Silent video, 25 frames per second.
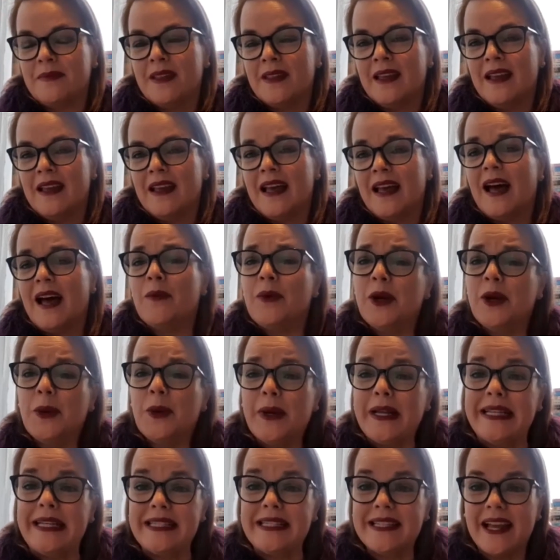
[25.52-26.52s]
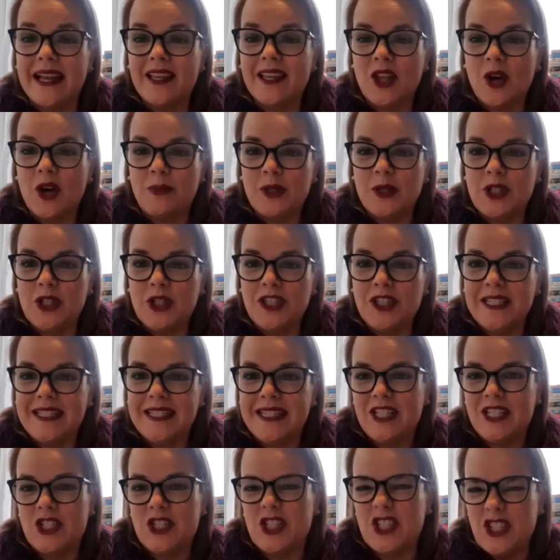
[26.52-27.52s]
I want to quickly take the opportunity
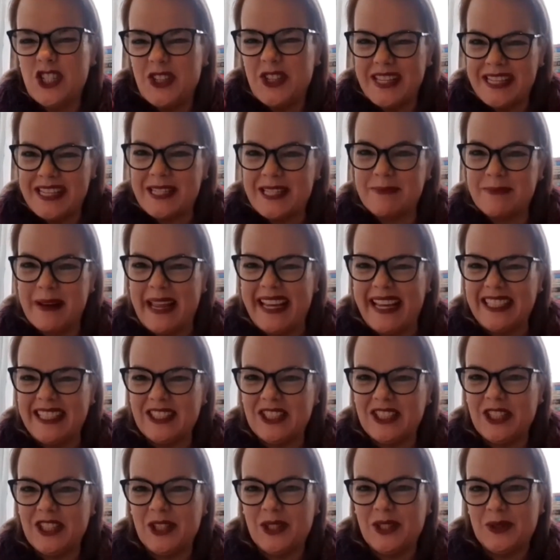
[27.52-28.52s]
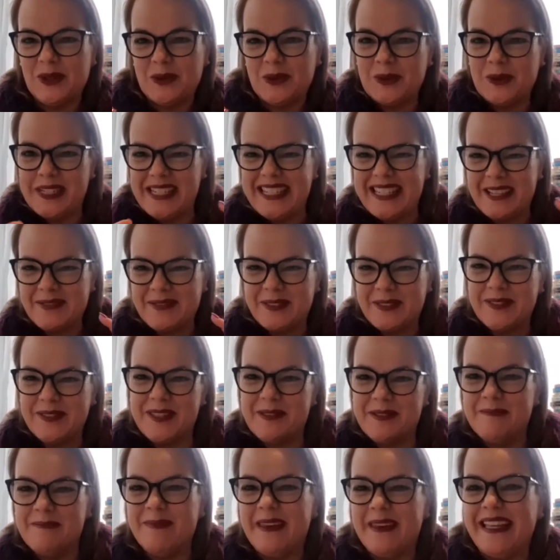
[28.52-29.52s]
just to explain to you what are some of
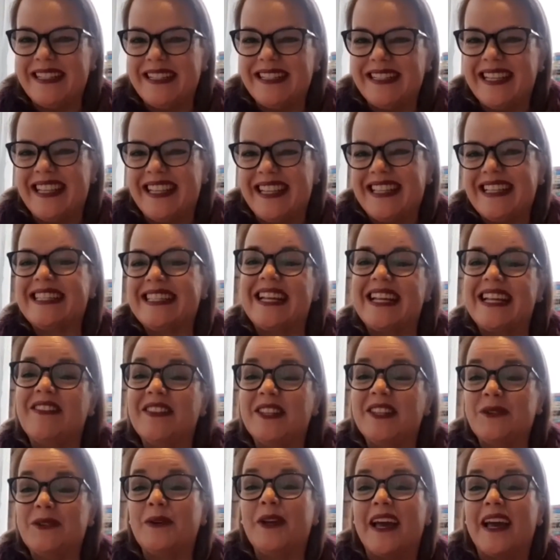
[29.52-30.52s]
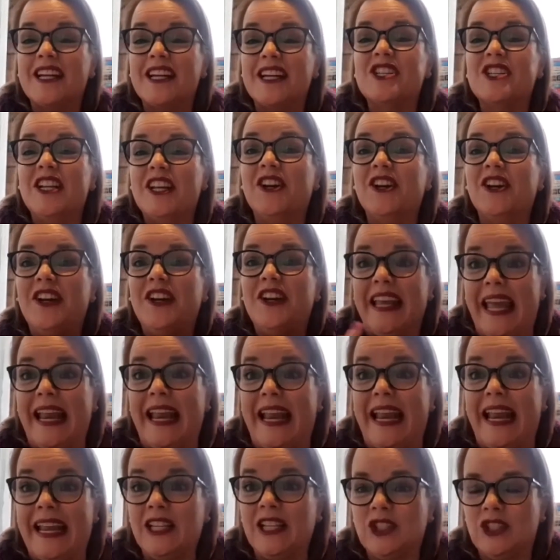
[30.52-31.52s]
the meat and the stuff that we're actually going to get
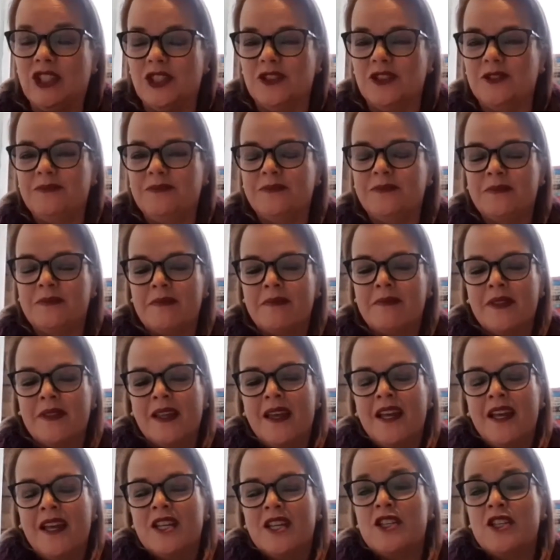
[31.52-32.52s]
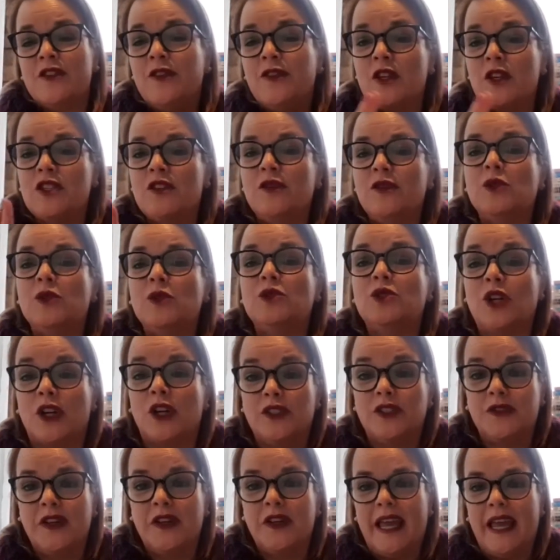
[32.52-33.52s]
into. So first of all, don't
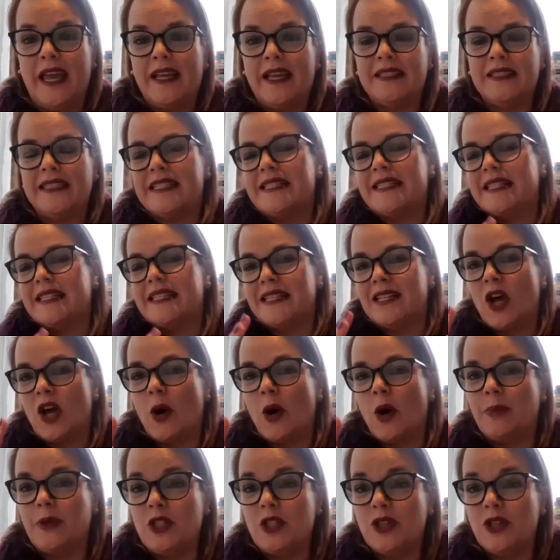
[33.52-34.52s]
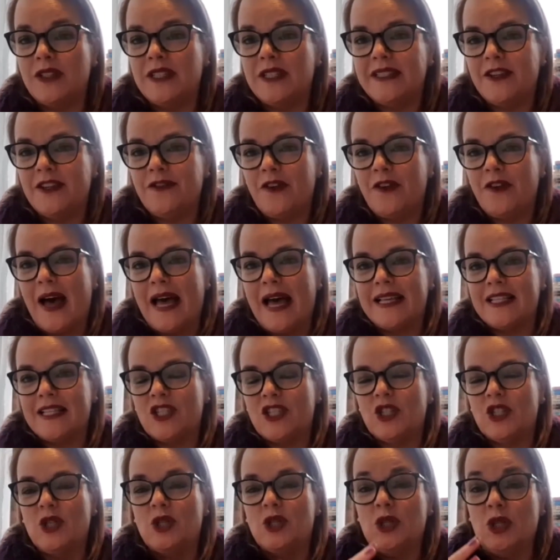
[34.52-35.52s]
forget, it's an opportunity for us
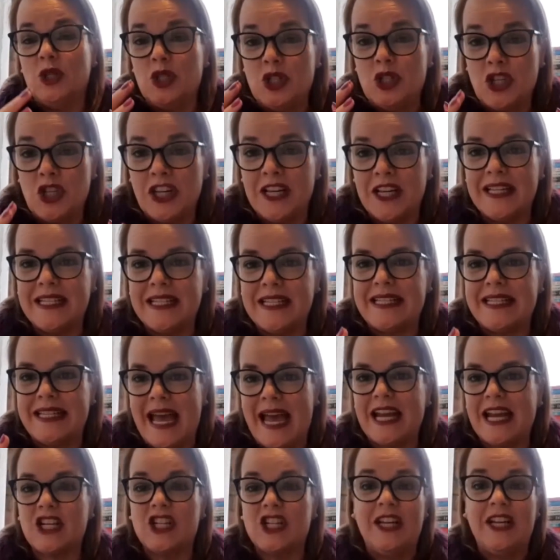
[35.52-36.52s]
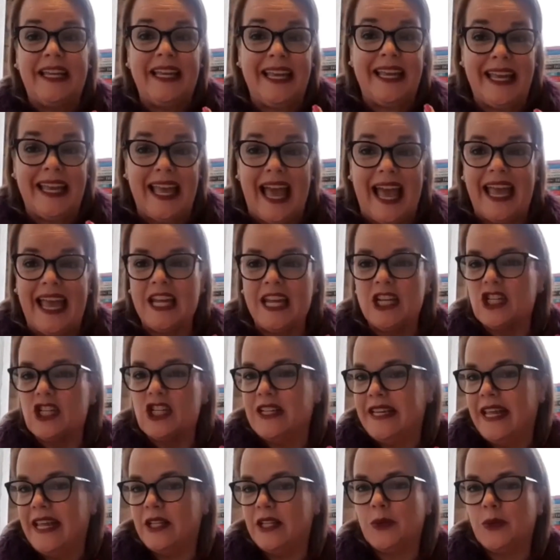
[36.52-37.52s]
to just actually engage and
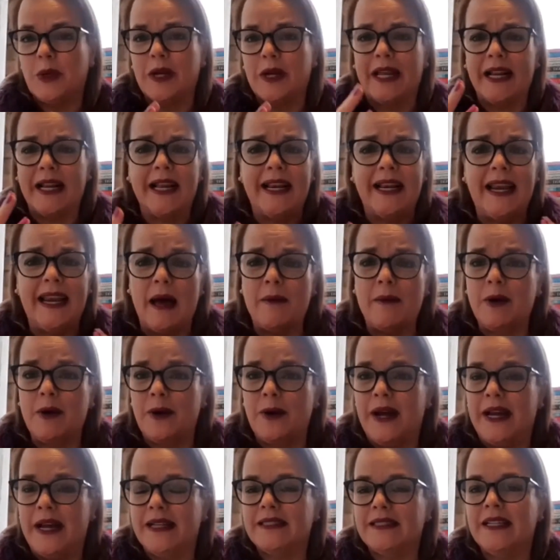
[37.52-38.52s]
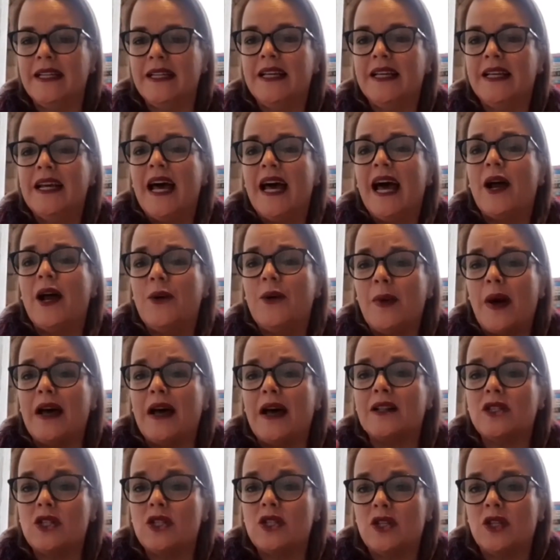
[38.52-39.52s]
network and collaborate
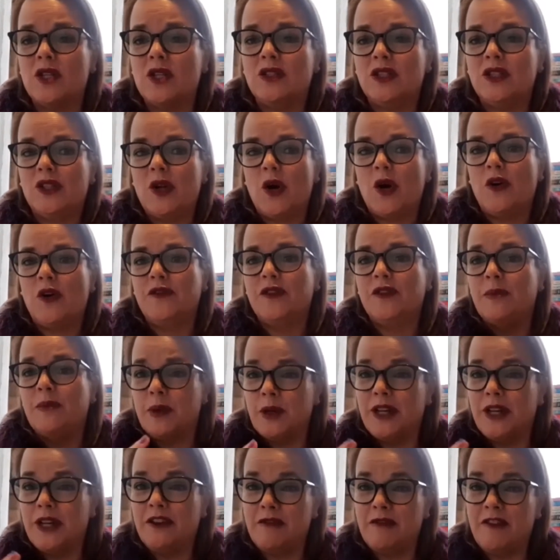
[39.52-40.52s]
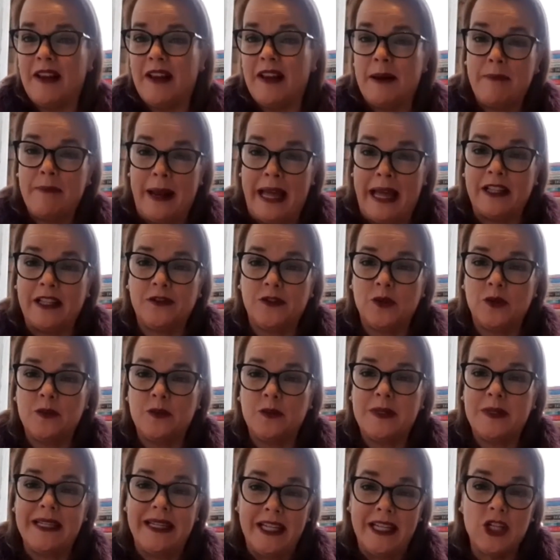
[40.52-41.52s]
around certain of the burning
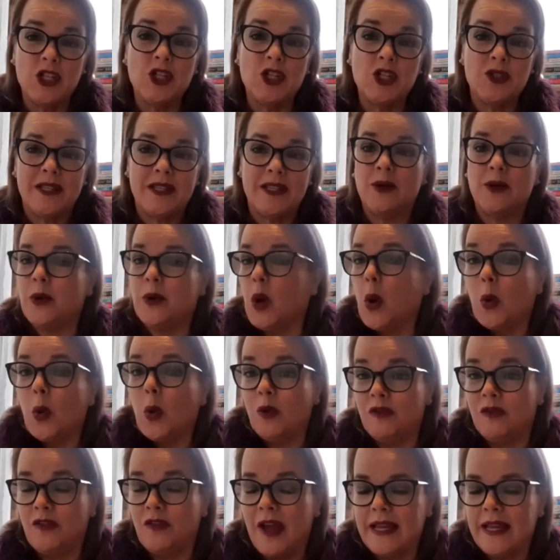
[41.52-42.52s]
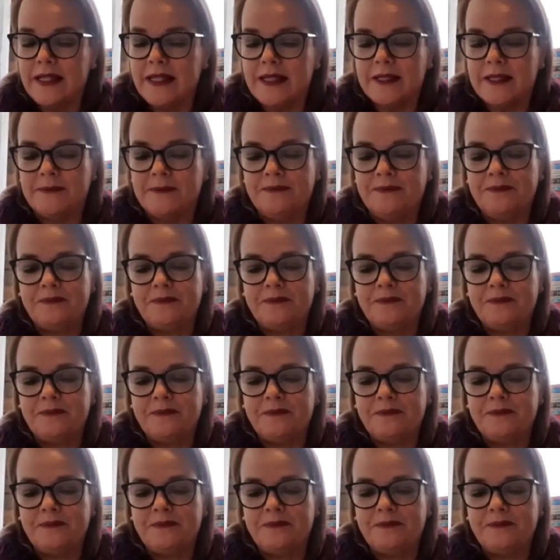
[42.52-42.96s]
platforms and issues that we all face.